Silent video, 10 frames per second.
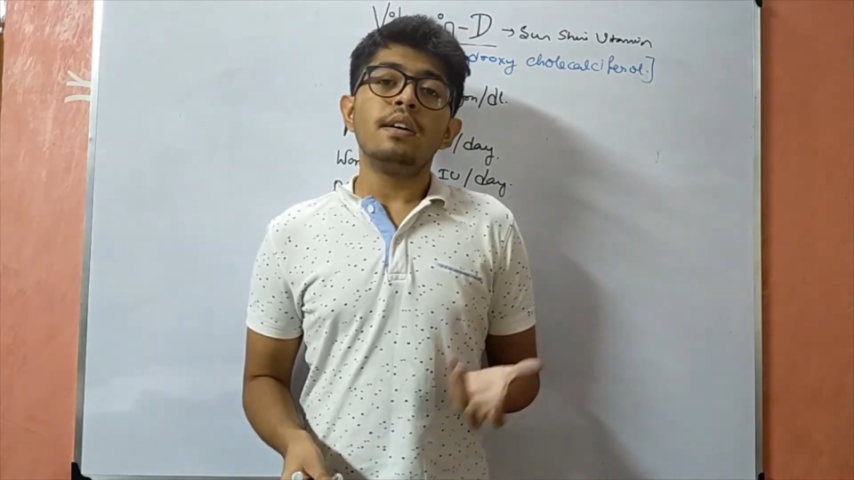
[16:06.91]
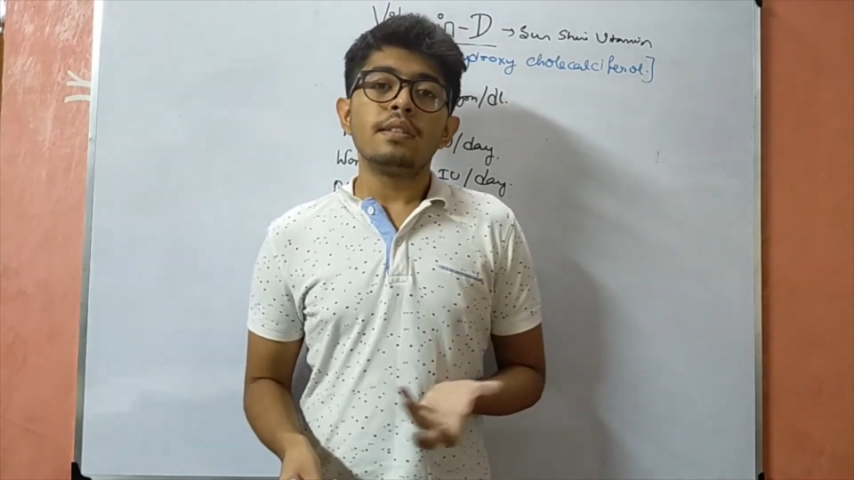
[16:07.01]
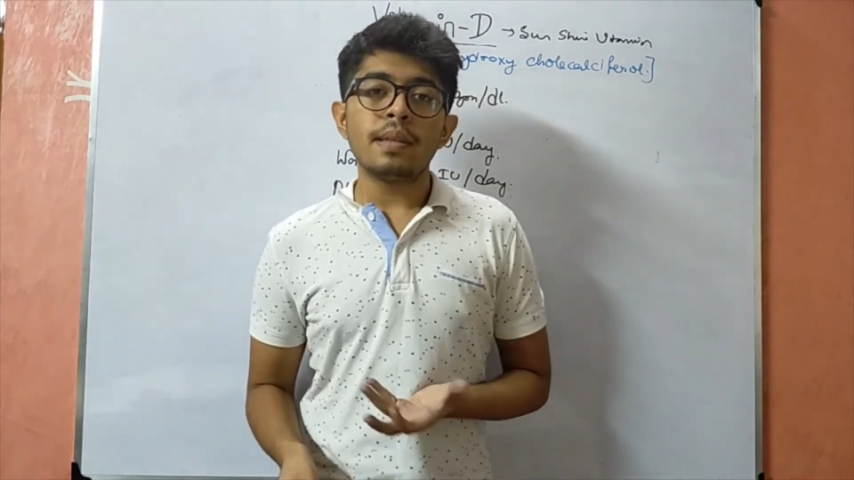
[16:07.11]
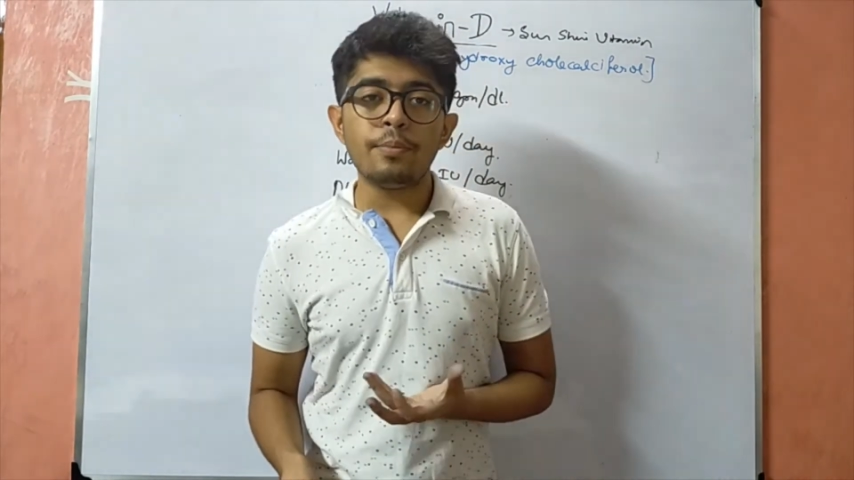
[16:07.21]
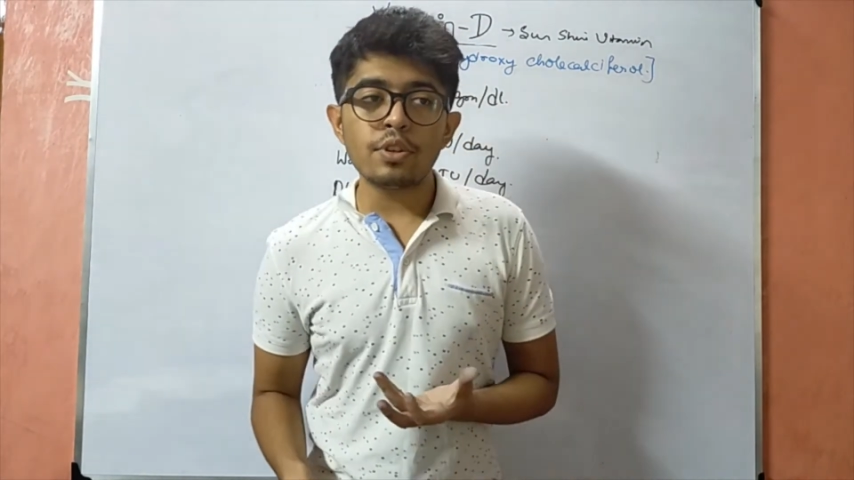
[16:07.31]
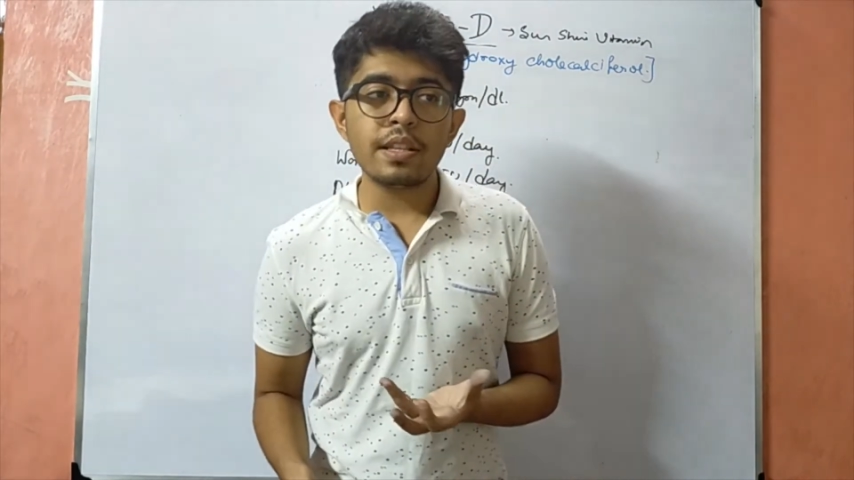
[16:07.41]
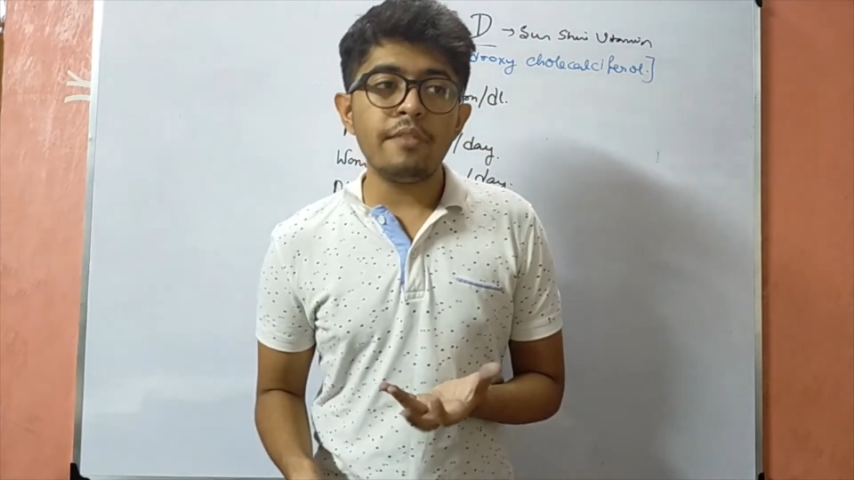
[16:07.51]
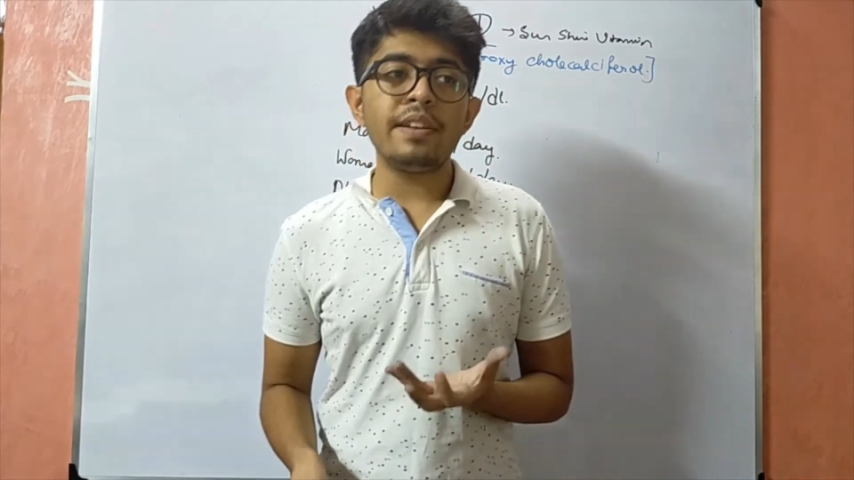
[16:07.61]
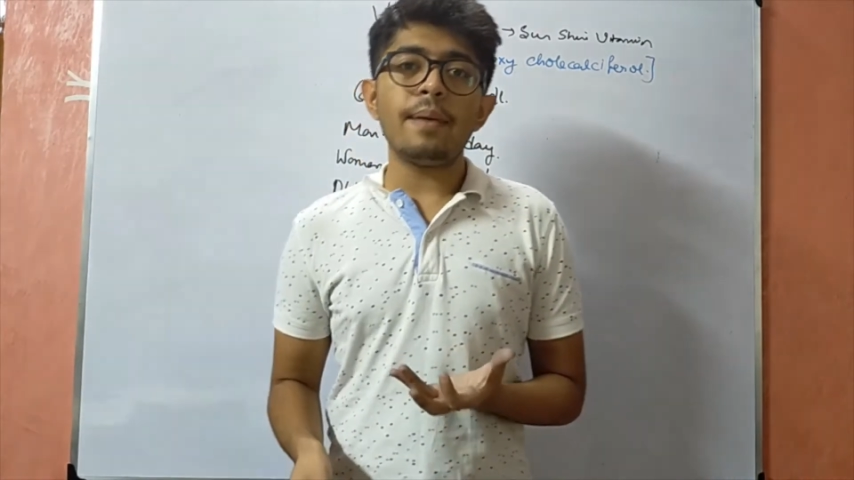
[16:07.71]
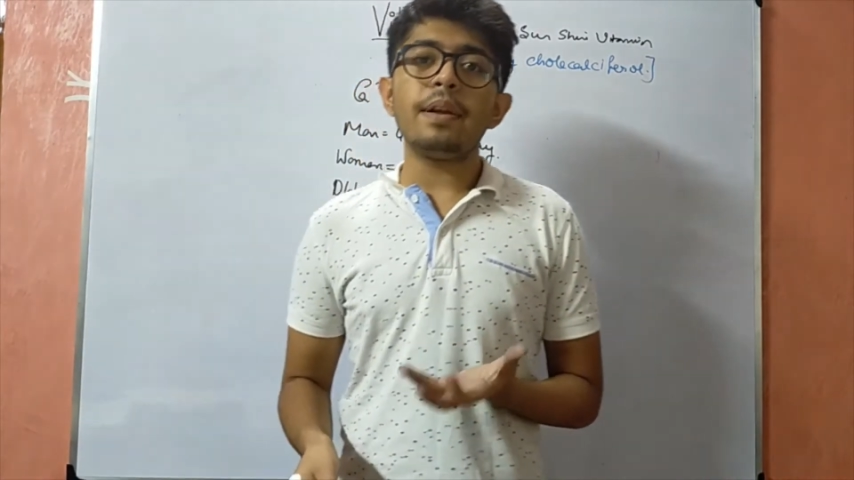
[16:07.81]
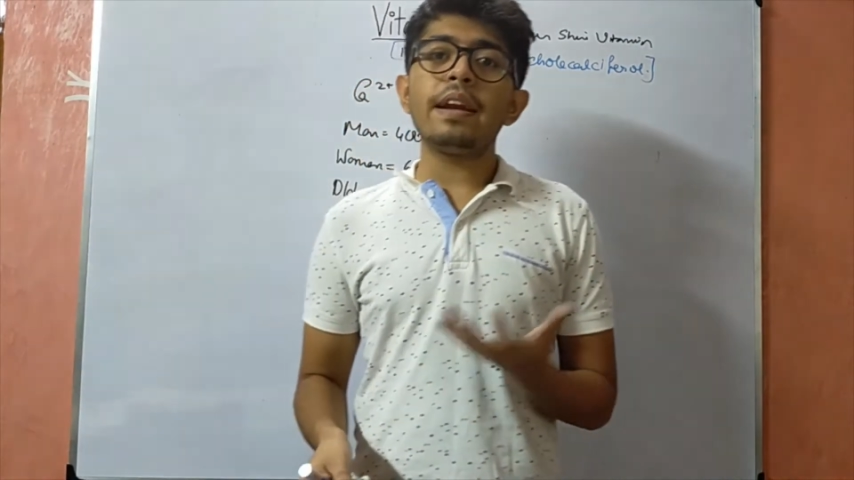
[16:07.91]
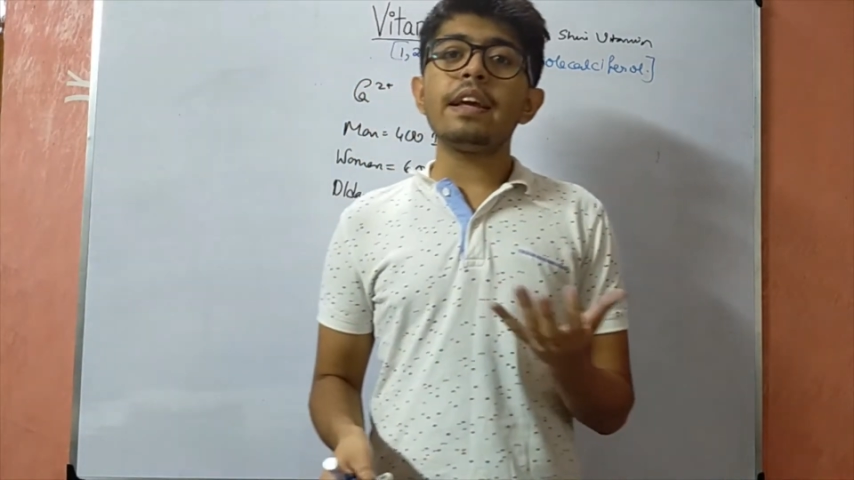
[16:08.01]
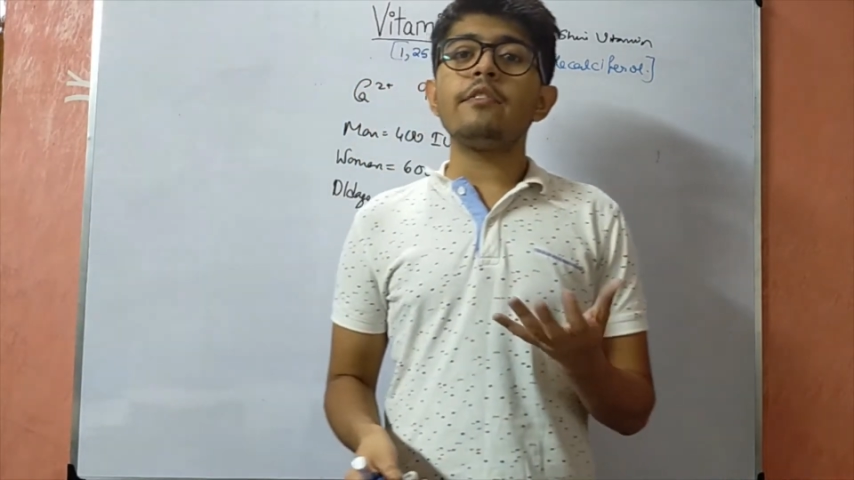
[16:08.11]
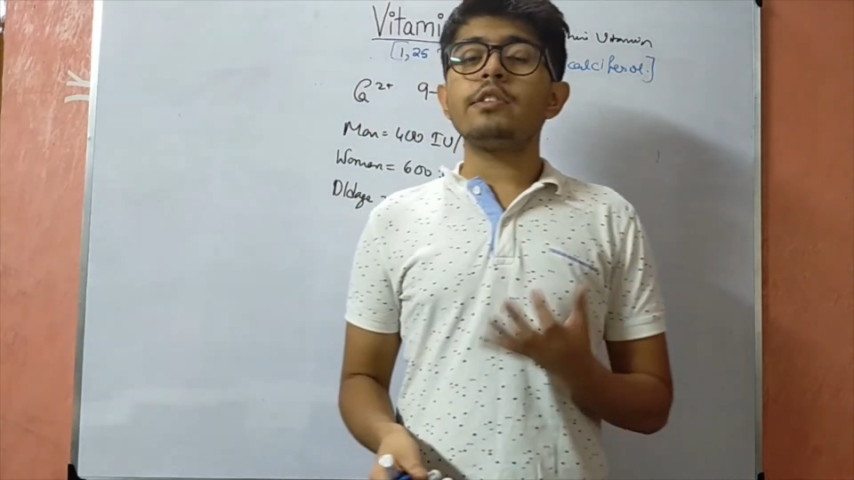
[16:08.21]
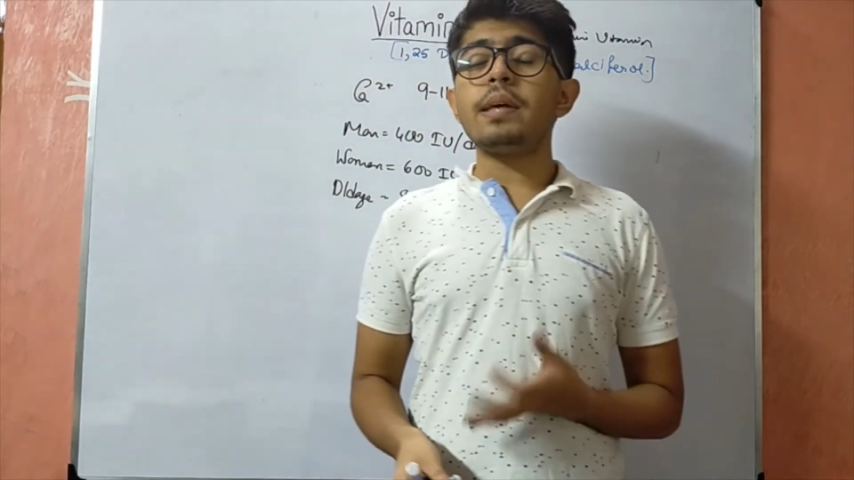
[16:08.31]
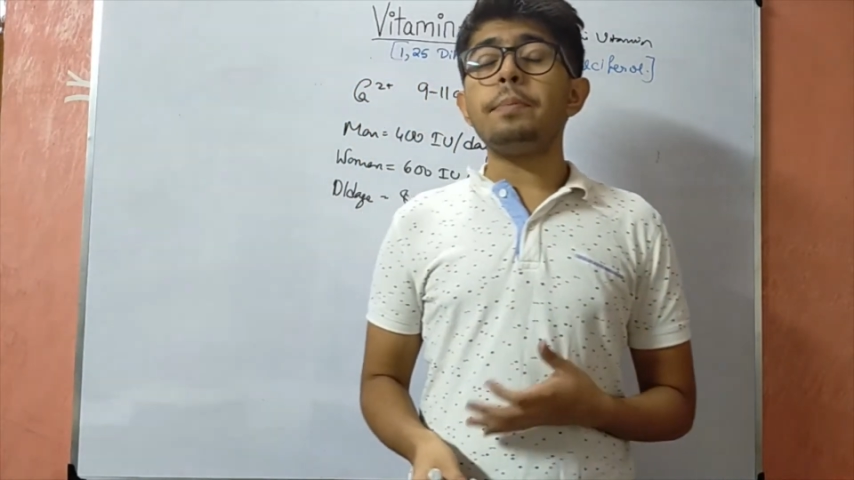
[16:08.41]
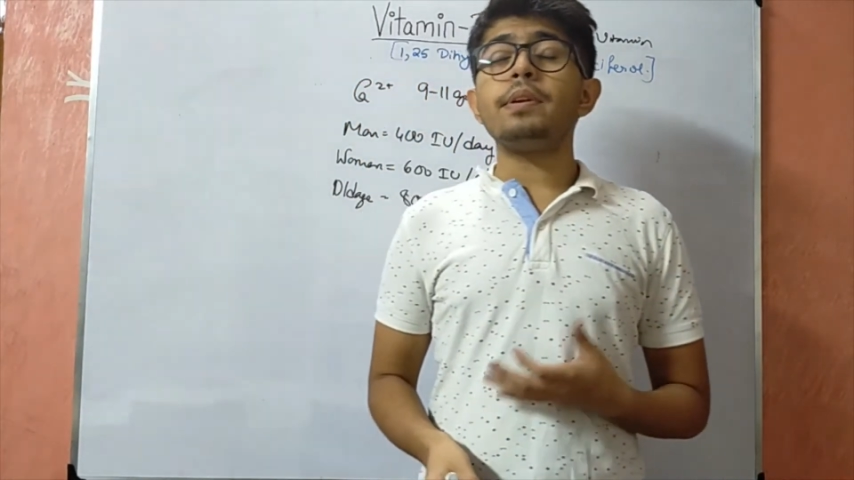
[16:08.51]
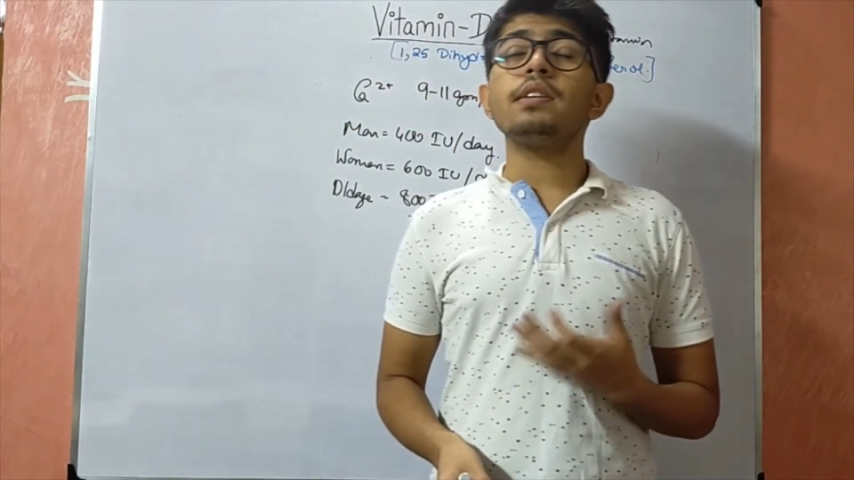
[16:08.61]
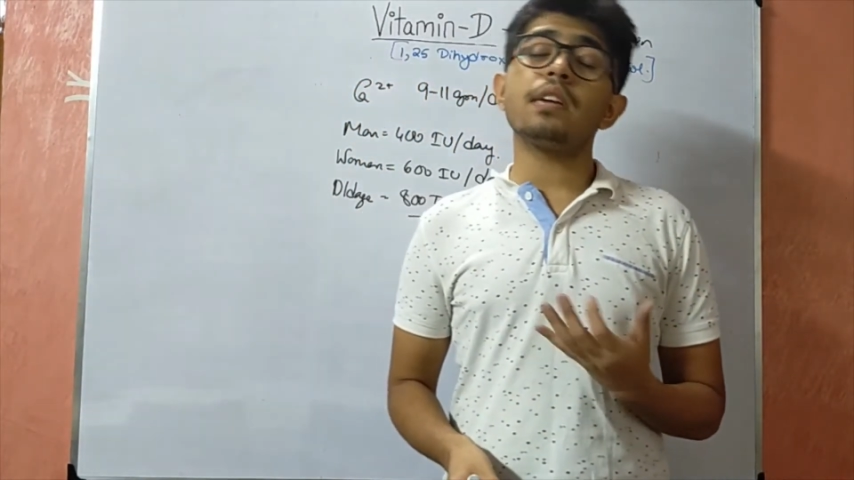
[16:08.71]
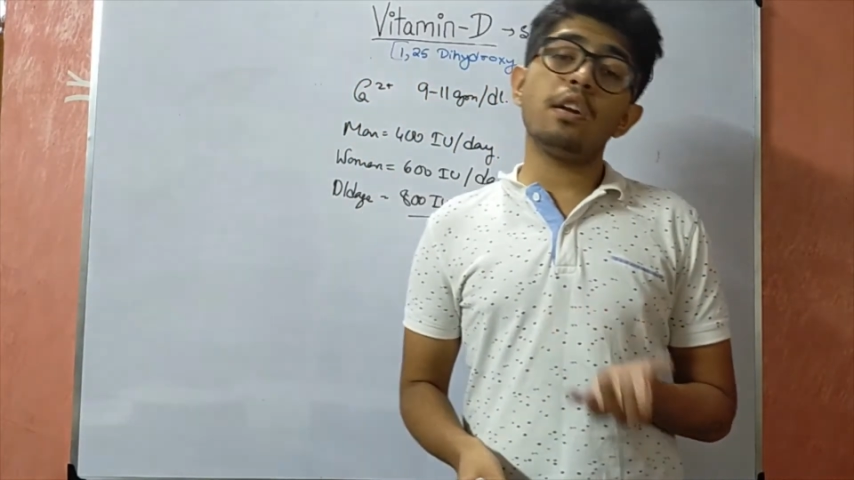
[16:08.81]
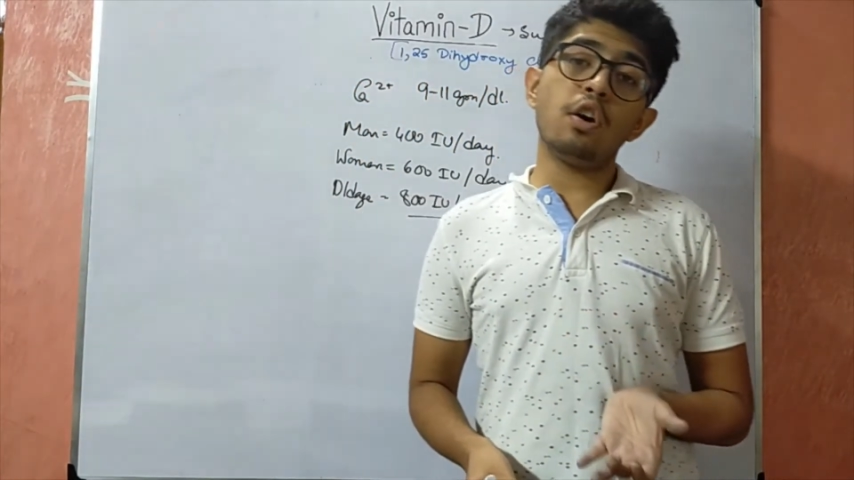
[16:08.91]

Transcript: suppose the vitamin D receptors are